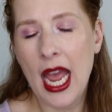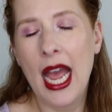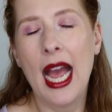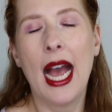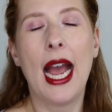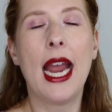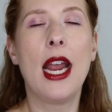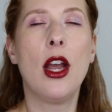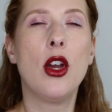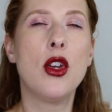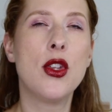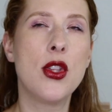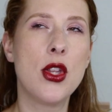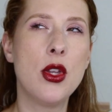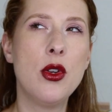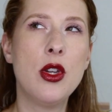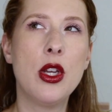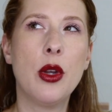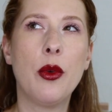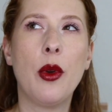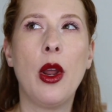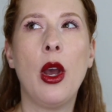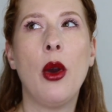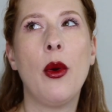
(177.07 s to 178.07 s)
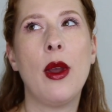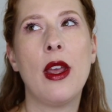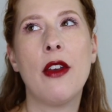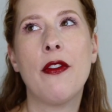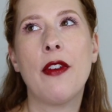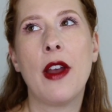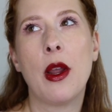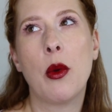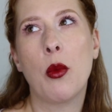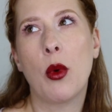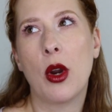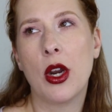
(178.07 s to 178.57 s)
I also don't know if
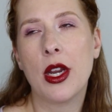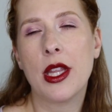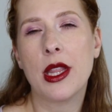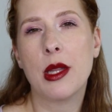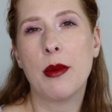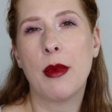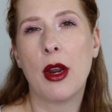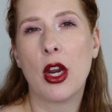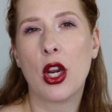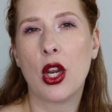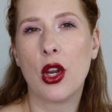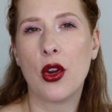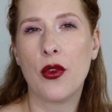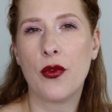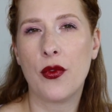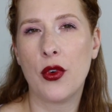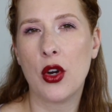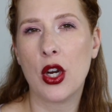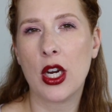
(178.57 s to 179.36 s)
I were in the market for